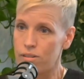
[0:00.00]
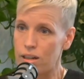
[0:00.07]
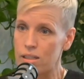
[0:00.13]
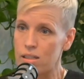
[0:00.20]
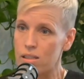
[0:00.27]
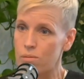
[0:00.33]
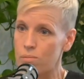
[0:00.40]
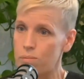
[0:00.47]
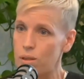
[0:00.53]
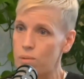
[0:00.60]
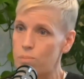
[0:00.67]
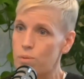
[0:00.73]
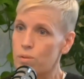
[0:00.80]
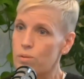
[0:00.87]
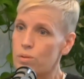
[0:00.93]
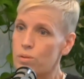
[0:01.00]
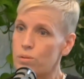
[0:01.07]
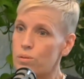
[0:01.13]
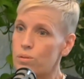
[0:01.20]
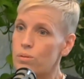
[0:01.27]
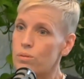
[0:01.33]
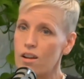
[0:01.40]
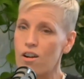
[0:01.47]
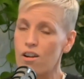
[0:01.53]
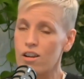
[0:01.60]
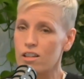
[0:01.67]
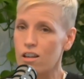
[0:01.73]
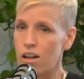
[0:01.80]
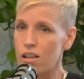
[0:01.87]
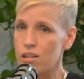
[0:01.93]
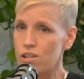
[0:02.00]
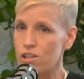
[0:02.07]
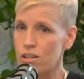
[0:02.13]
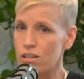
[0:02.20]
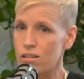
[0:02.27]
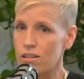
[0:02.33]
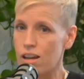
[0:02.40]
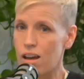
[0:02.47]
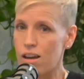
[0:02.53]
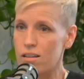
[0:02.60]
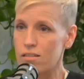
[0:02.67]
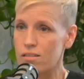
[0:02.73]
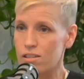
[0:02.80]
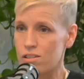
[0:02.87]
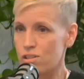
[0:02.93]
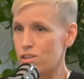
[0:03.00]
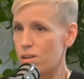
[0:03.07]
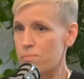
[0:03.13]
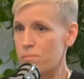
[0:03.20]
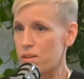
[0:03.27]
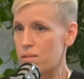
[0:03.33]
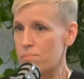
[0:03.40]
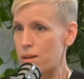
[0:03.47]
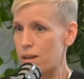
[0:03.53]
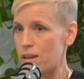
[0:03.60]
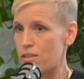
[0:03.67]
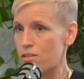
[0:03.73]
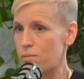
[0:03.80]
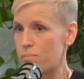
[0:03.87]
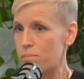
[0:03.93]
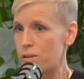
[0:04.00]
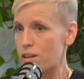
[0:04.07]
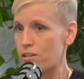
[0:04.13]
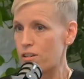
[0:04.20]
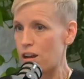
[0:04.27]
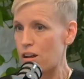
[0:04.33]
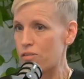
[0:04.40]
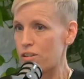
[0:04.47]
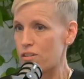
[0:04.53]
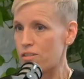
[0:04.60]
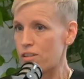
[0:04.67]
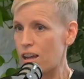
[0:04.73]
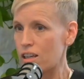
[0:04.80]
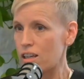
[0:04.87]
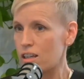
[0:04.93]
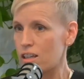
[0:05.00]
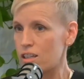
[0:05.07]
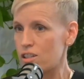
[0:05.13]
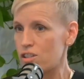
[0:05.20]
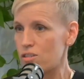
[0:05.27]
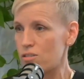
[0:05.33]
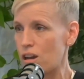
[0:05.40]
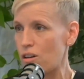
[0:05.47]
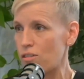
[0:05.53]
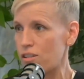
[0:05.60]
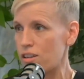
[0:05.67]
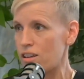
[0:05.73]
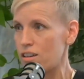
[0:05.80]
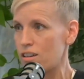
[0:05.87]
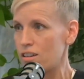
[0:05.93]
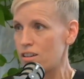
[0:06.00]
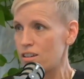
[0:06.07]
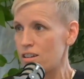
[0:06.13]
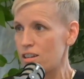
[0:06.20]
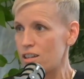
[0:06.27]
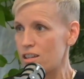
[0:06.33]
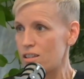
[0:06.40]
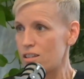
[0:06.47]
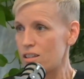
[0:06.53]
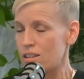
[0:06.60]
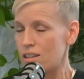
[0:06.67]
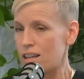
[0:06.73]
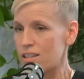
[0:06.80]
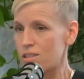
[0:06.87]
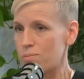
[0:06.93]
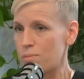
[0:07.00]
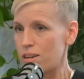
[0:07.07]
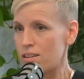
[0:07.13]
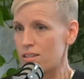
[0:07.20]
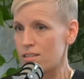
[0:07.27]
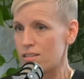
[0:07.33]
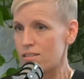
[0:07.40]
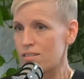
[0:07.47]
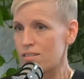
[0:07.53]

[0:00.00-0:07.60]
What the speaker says: some people who are acknowledging that there's something better and bigger out there that can get you healthy in that space.